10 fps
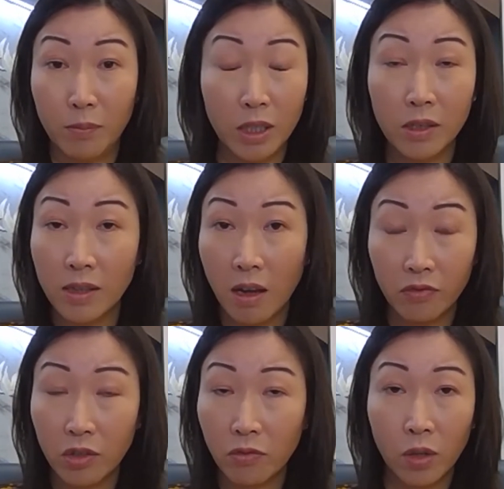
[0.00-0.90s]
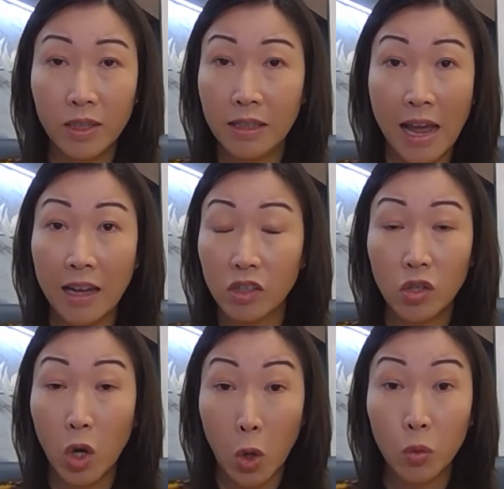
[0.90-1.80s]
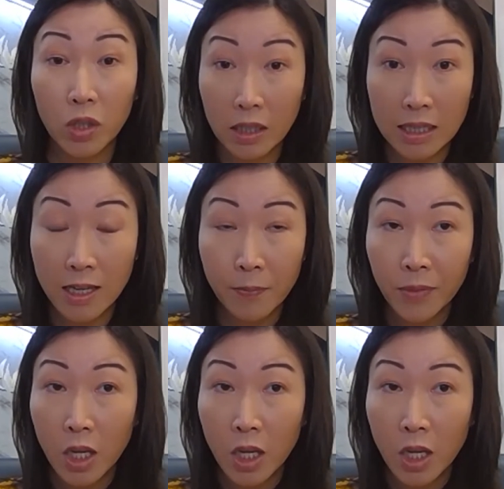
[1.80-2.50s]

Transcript: Because after all, it acts locally.